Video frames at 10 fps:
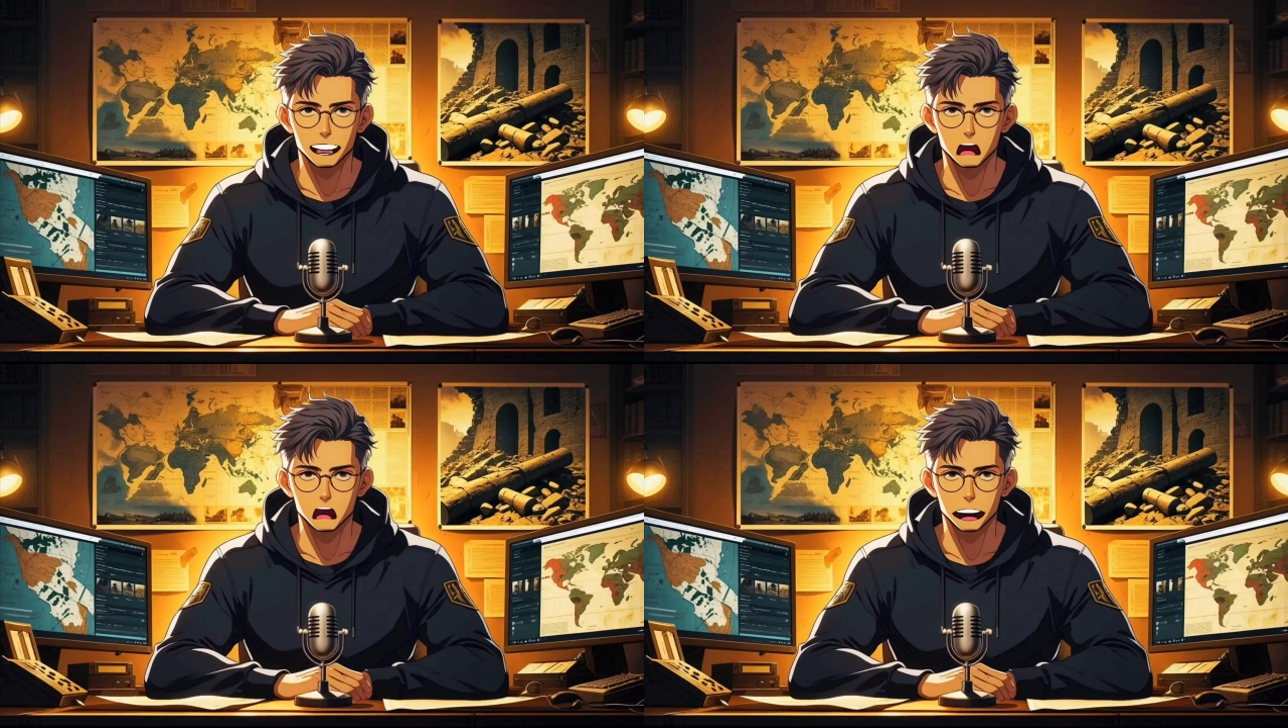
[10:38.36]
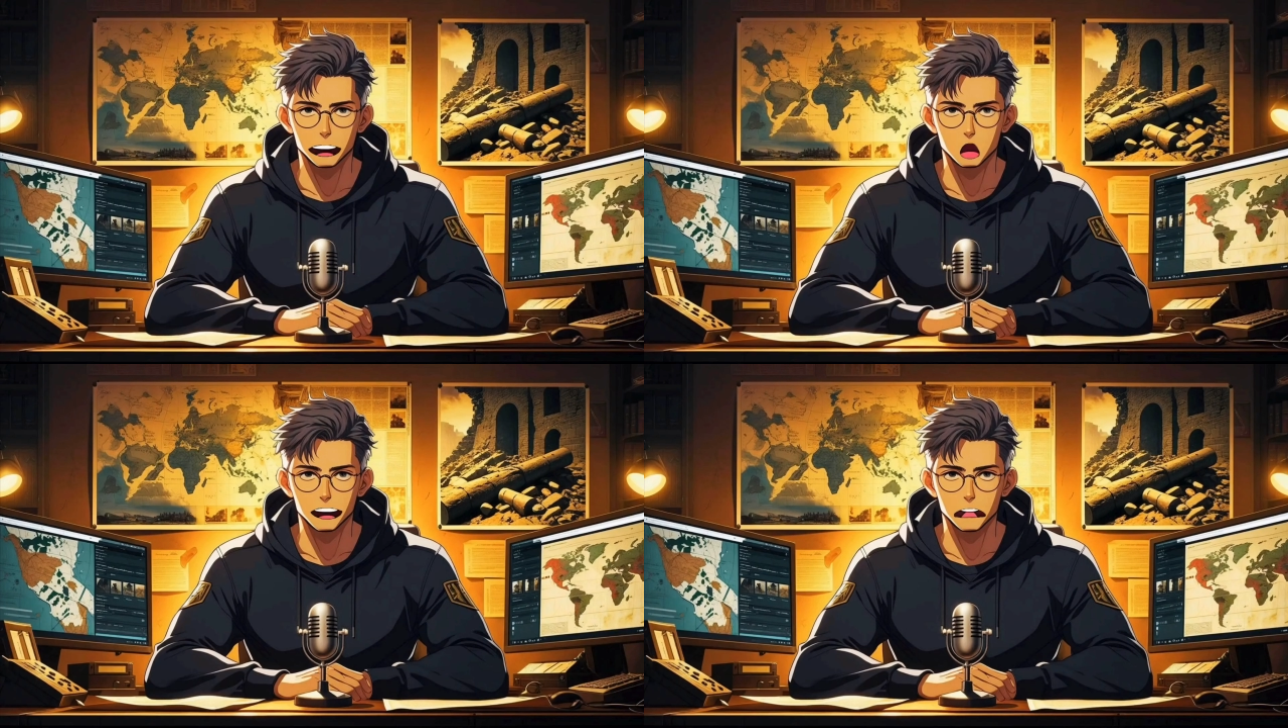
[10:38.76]

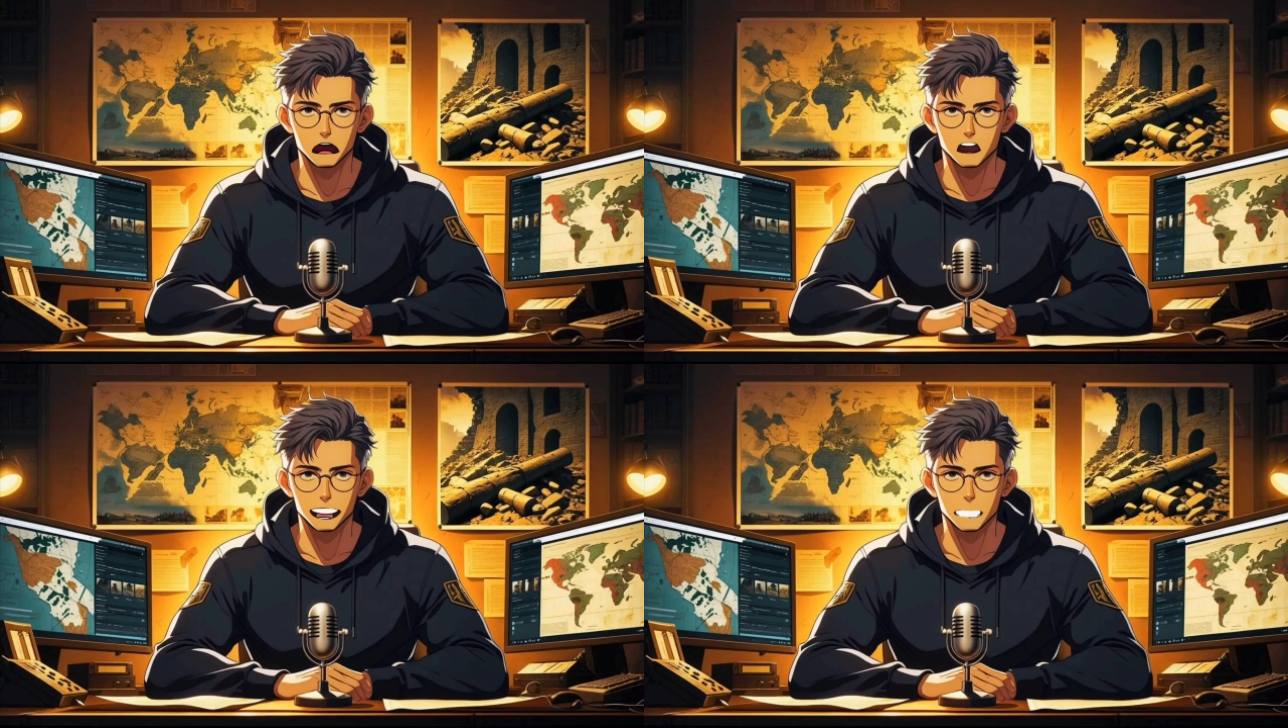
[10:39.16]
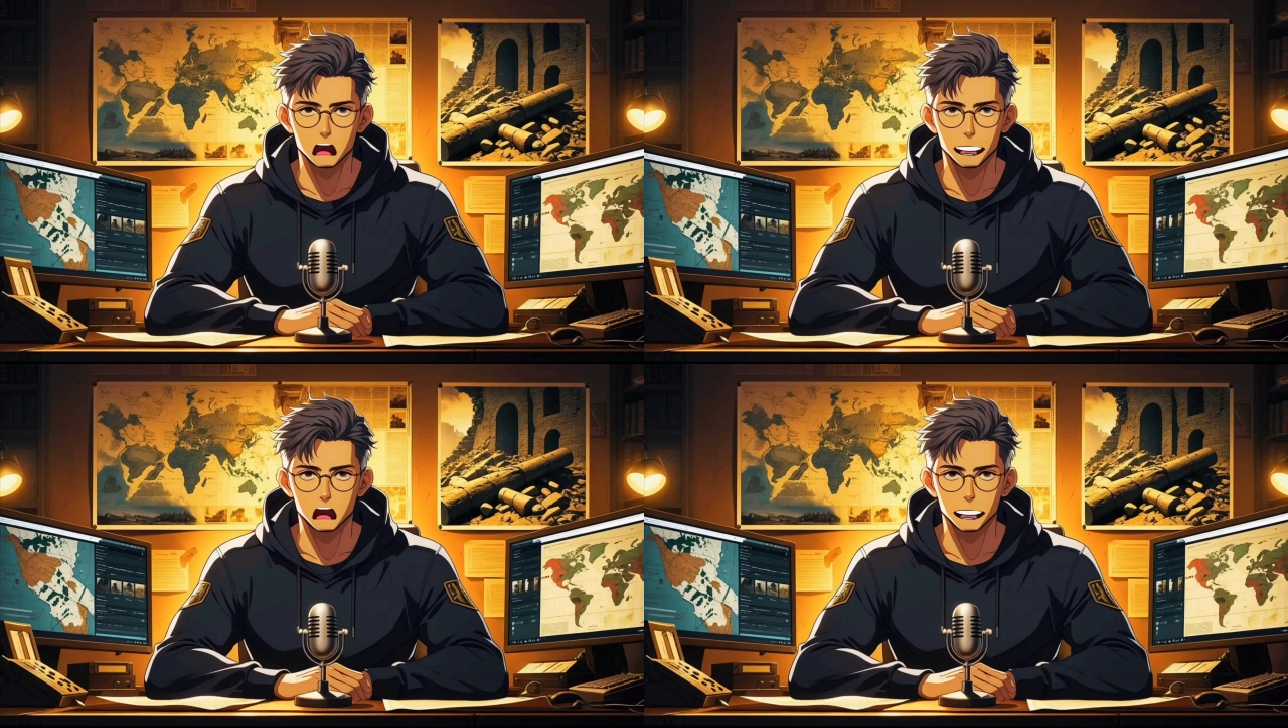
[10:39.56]
Budapest
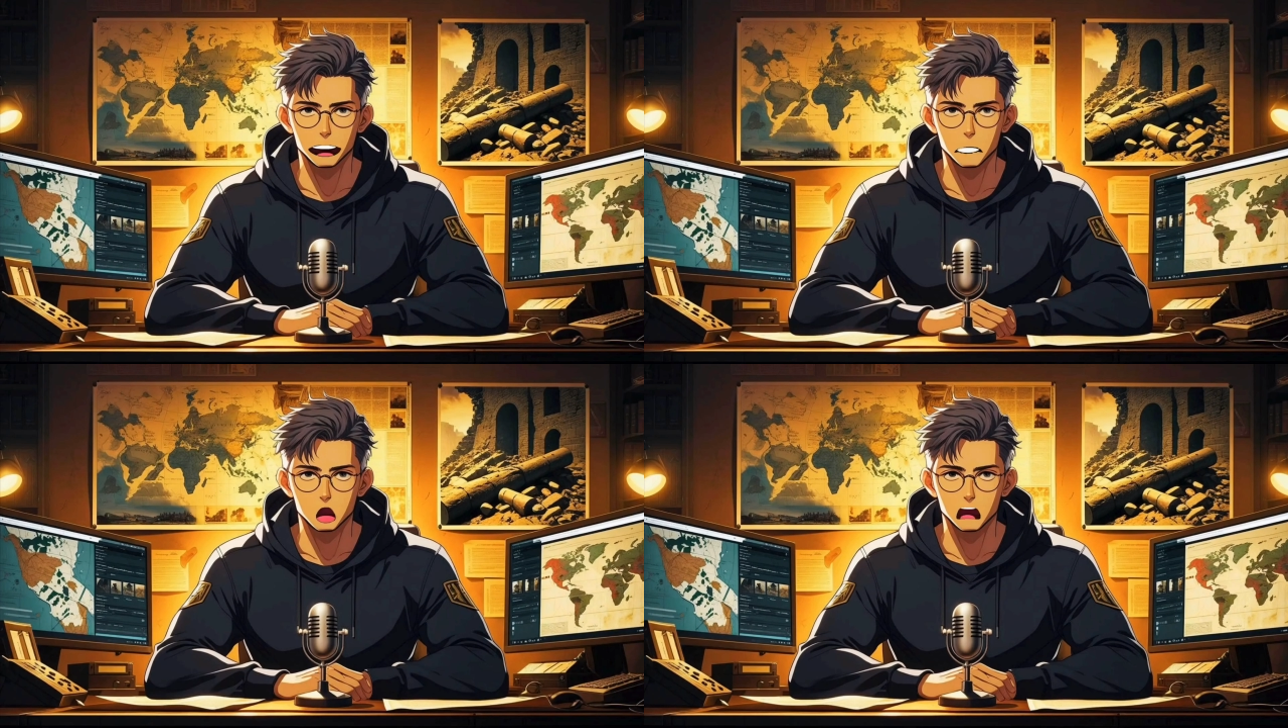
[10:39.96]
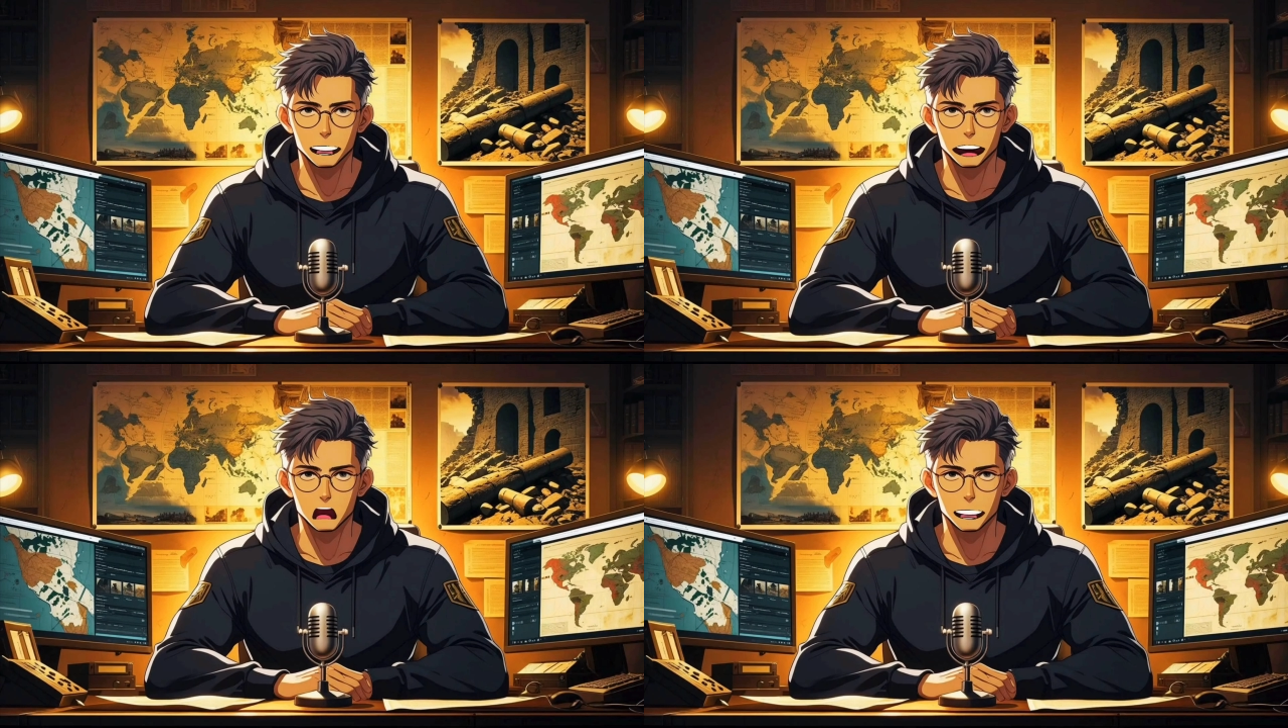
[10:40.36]
still
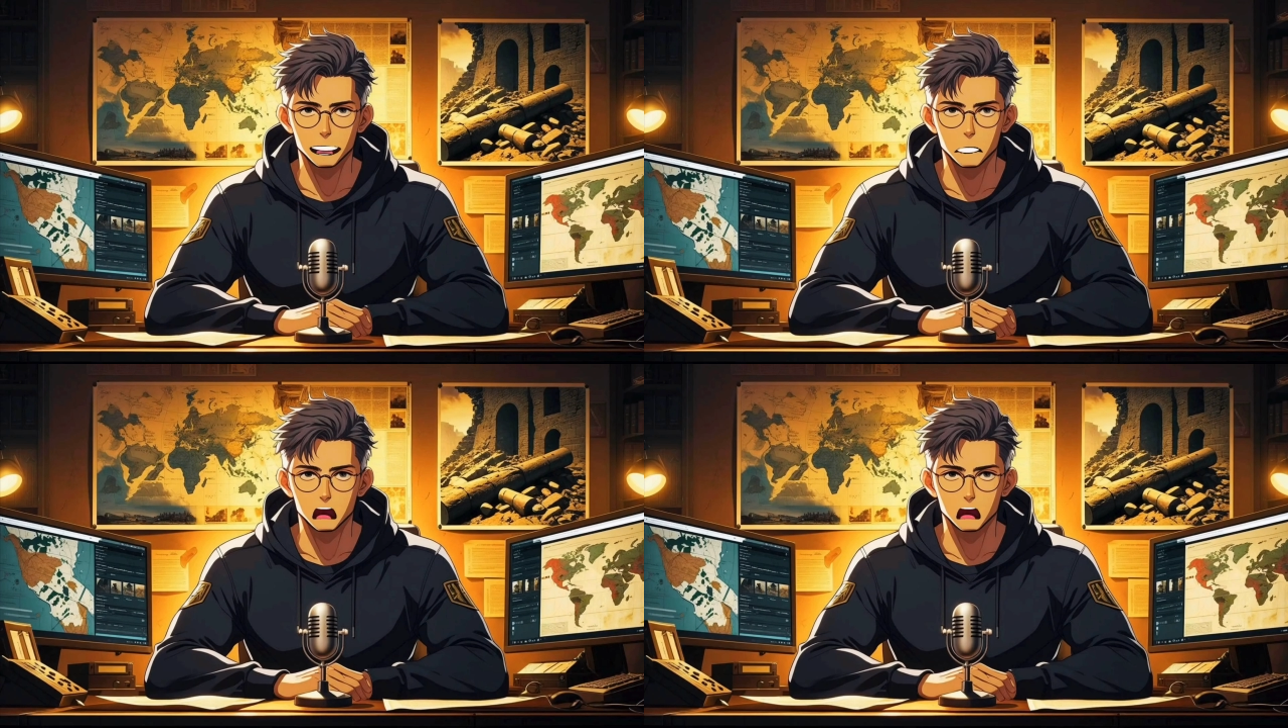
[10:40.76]
glows,